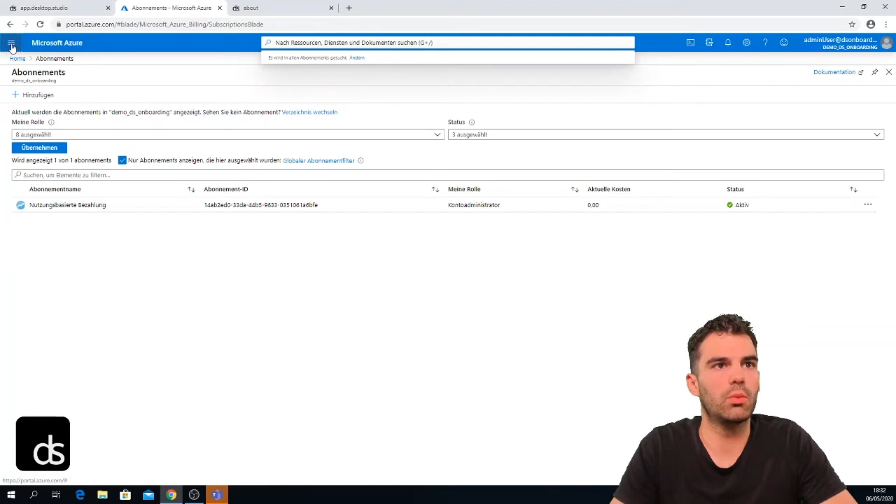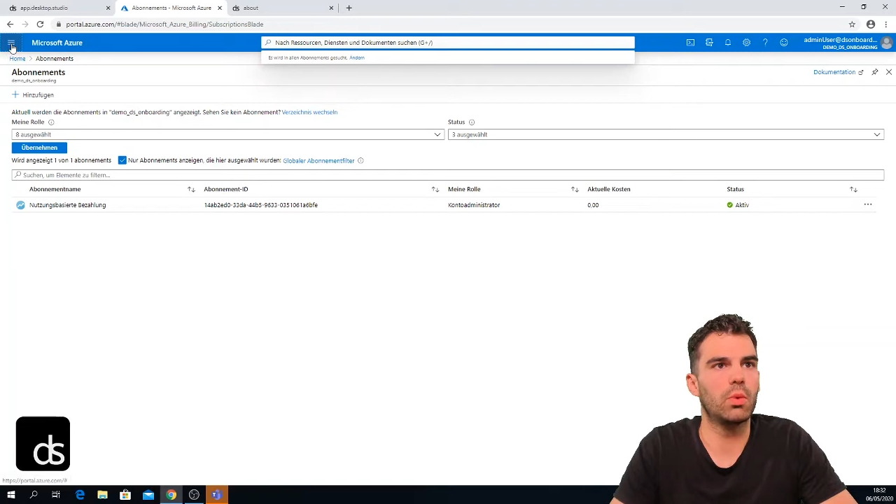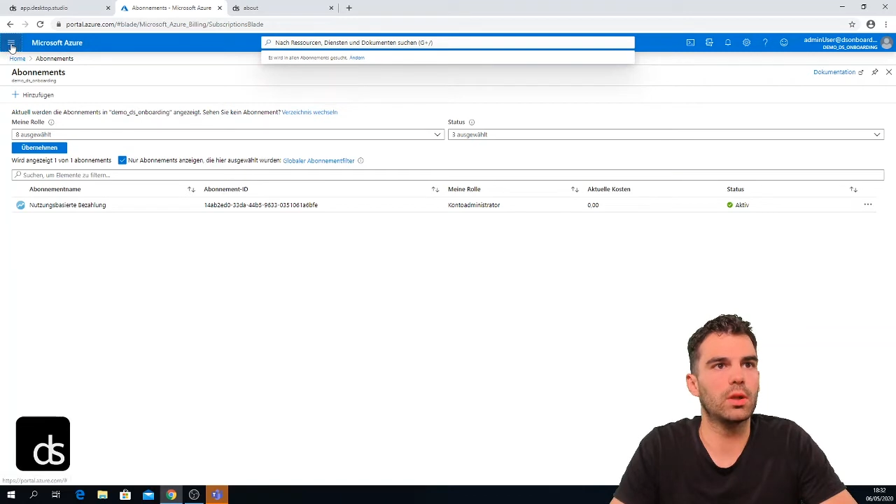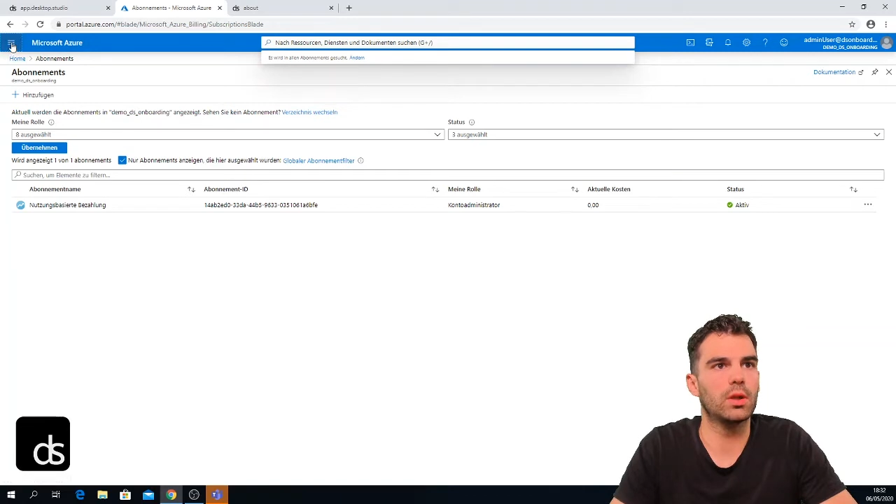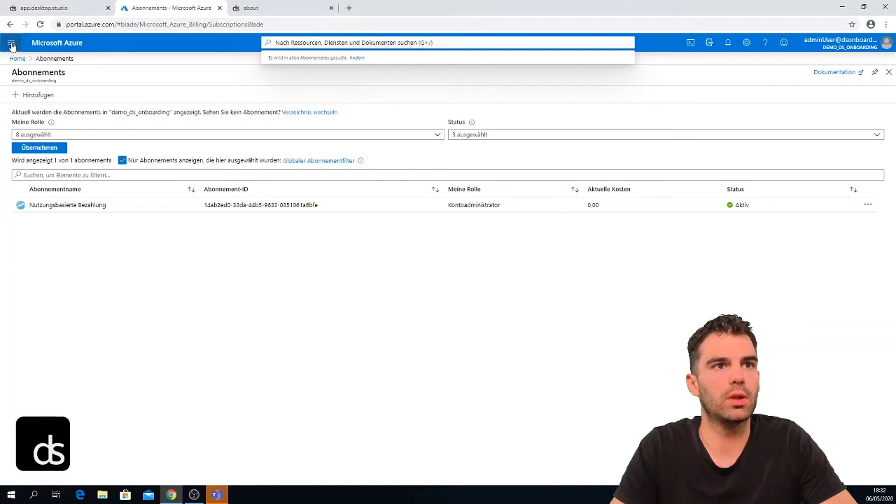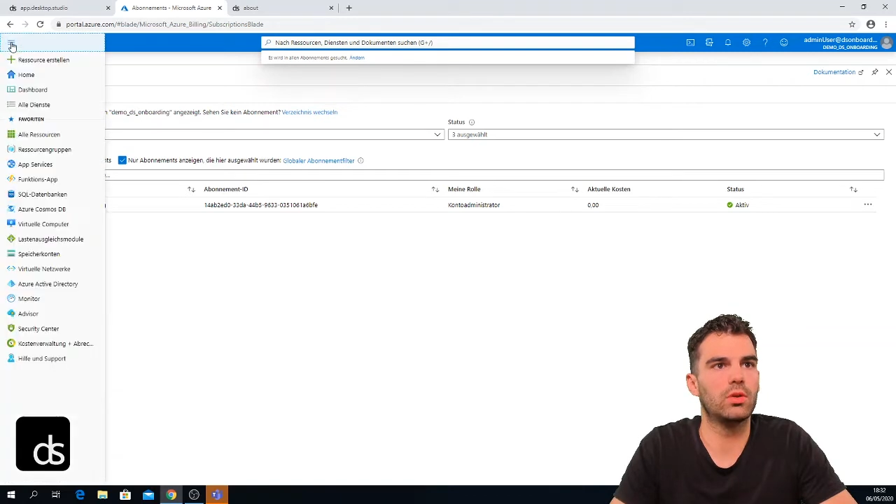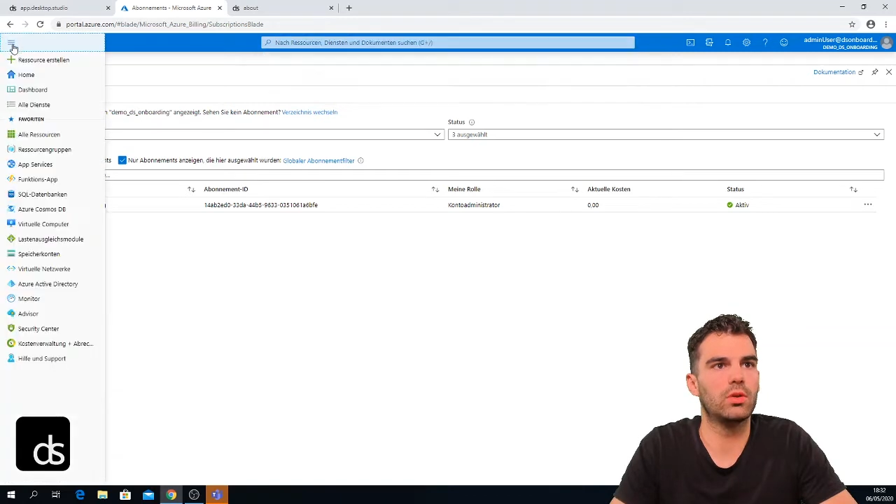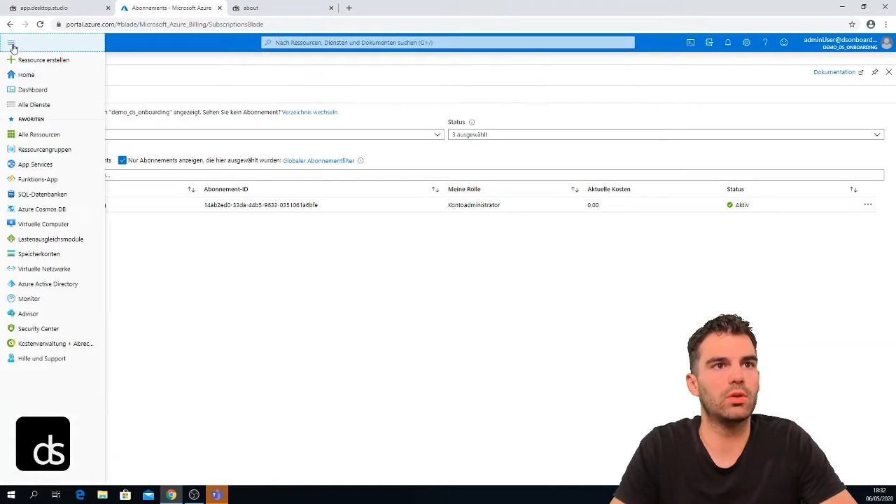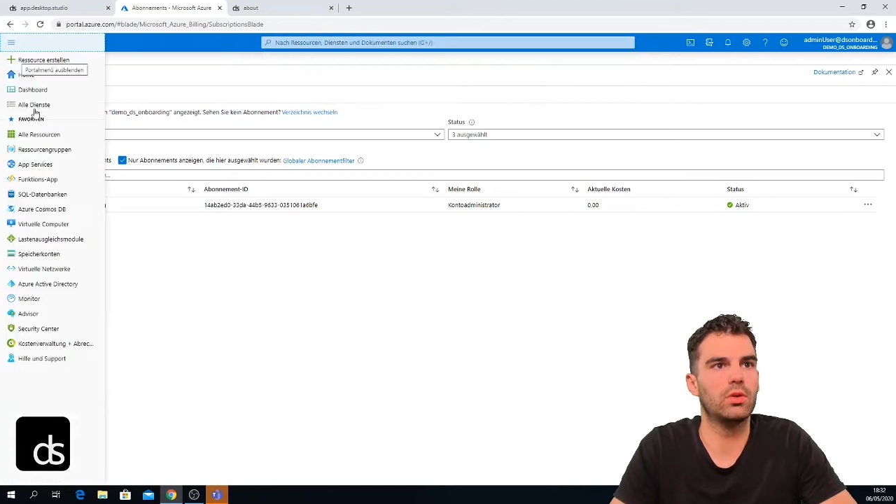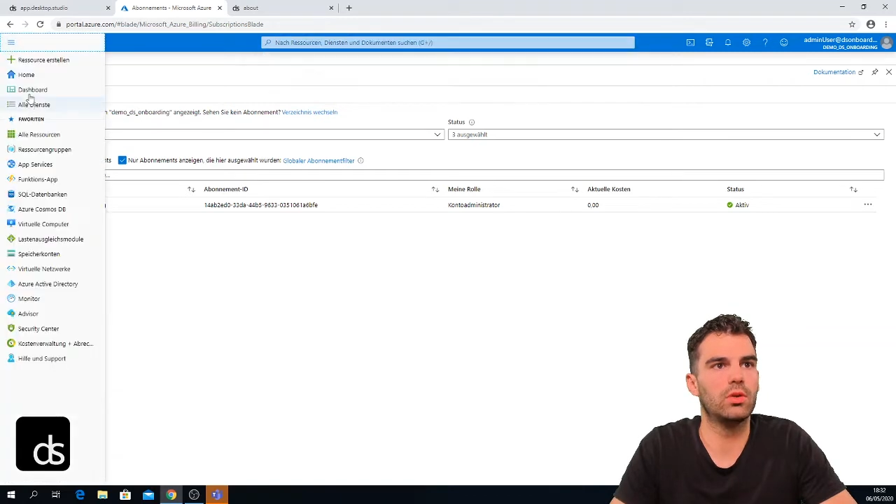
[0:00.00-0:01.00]

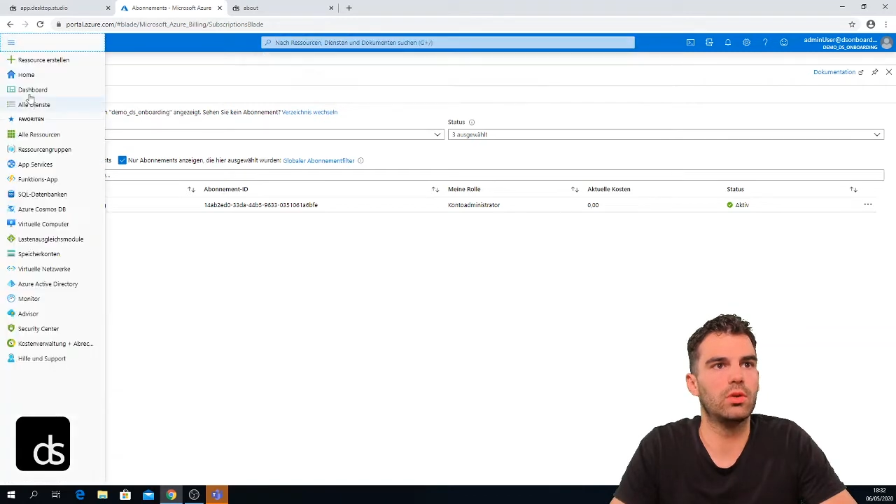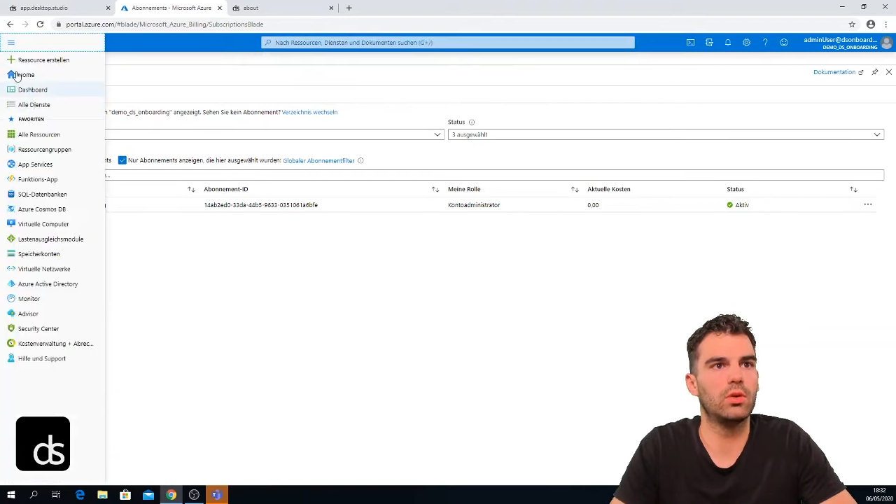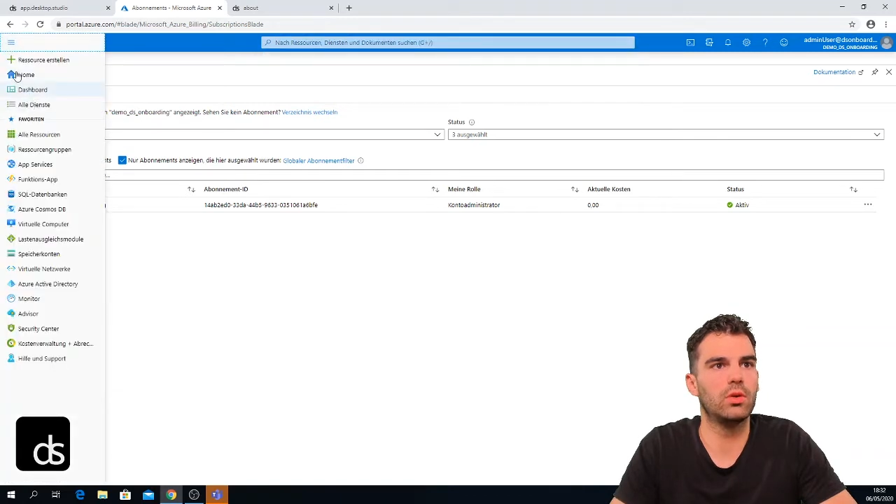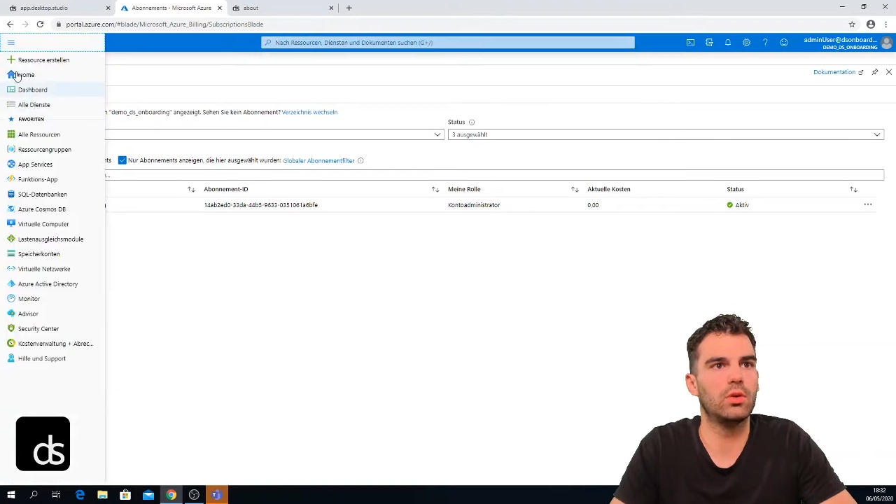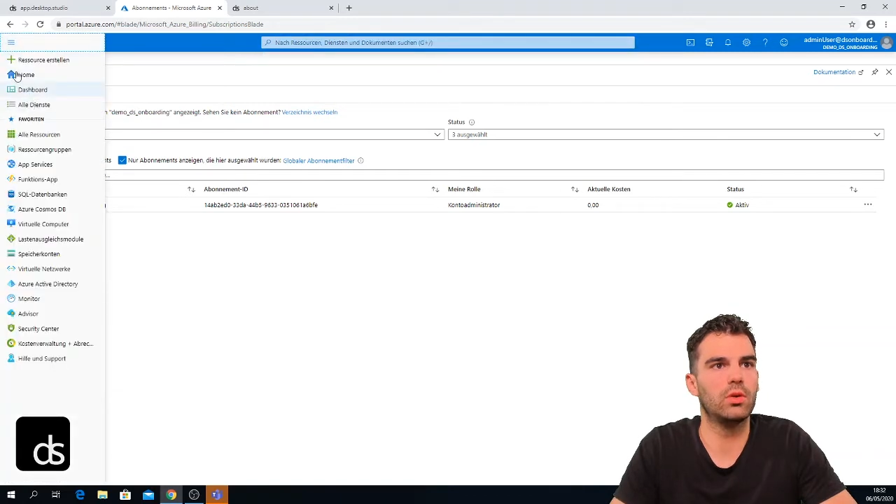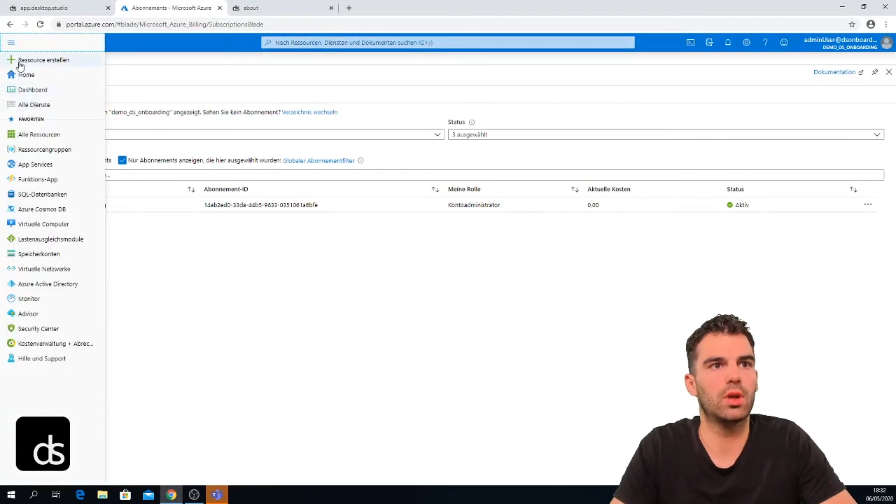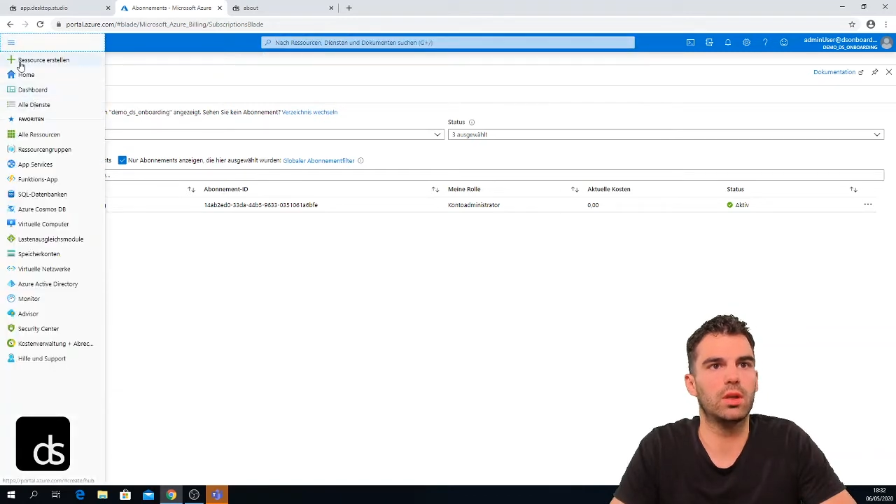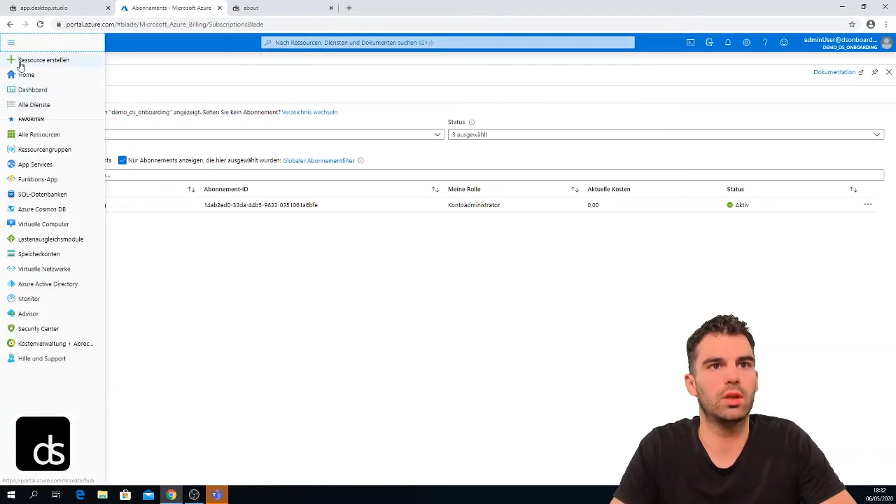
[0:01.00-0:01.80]
resource. Okay,